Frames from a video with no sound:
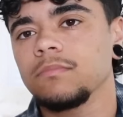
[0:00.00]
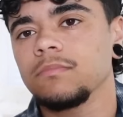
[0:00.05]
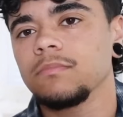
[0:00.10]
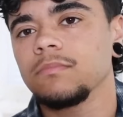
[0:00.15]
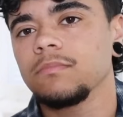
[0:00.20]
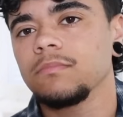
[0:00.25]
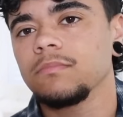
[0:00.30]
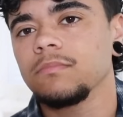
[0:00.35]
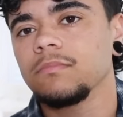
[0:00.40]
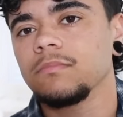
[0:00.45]

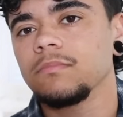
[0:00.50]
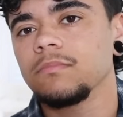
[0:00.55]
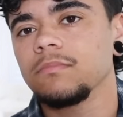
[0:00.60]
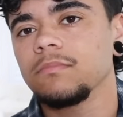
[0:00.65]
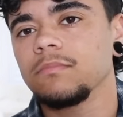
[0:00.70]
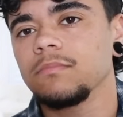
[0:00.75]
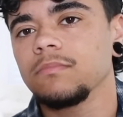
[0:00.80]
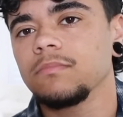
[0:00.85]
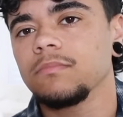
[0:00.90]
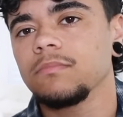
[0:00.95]

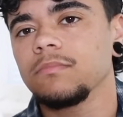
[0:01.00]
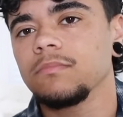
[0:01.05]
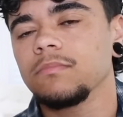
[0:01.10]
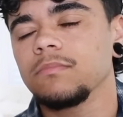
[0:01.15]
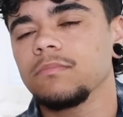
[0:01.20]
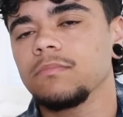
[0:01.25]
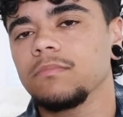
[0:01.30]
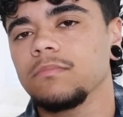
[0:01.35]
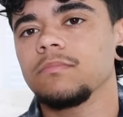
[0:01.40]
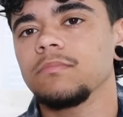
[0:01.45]

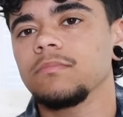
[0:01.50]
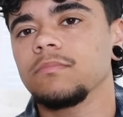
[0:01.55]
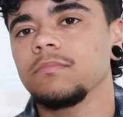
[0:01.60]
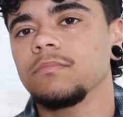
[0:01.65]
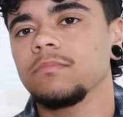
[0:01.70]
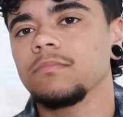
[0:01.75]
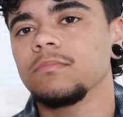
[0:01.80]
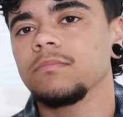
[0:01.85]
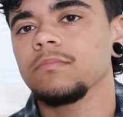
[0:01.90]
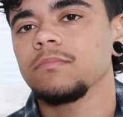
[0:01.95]

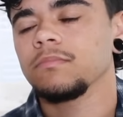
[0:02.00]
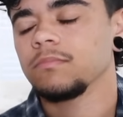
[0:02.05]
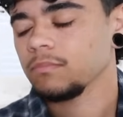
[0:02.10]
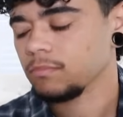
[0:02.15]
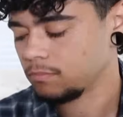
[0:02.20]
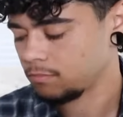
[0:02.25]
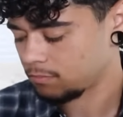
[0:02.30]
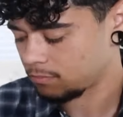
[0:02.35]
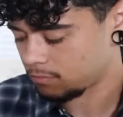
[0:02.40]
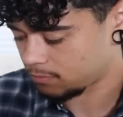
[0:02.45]

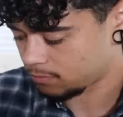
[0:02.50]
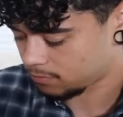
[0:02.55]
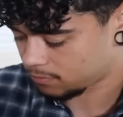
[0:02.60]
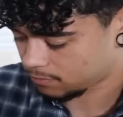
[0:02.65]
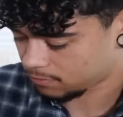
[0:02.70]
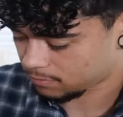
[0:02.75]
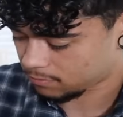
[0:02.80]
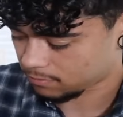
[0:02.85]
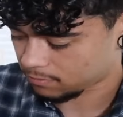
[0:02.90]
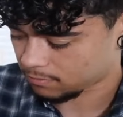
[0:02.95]

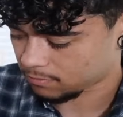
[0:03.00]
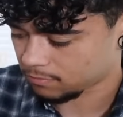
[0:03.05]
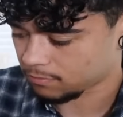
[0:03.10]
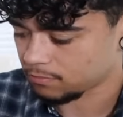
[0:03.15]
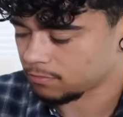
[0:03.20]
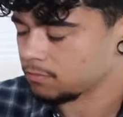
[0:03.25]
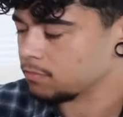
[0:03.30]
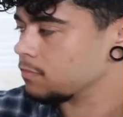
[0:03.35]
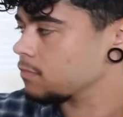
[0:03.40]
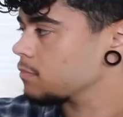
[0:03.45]

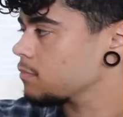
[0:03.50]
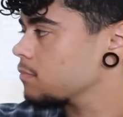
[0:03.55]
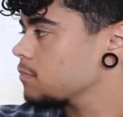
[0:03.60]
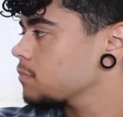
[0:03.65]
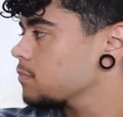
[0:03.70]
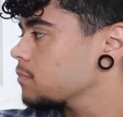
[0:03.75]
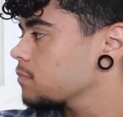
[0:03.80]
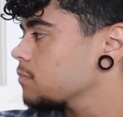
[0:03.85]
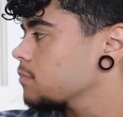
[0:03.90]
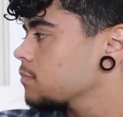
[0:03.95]

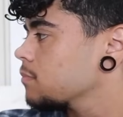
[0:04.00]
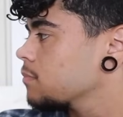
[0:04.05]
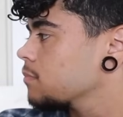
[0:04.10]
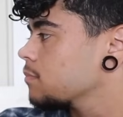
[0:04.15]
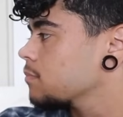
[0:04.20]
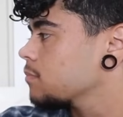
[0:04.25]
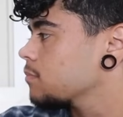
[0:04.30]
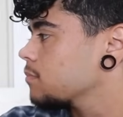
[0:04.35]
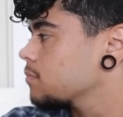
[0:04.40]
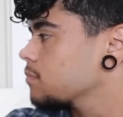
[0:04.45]

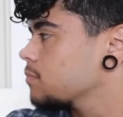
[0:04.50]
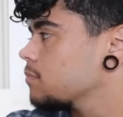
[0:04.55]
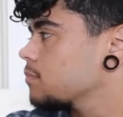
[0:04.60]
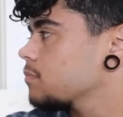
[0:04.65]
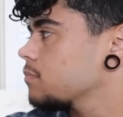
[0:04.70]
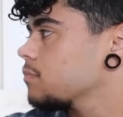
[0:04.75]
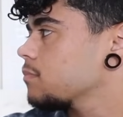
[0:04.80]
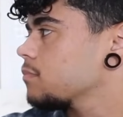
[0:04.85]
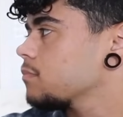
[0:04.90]
(silent)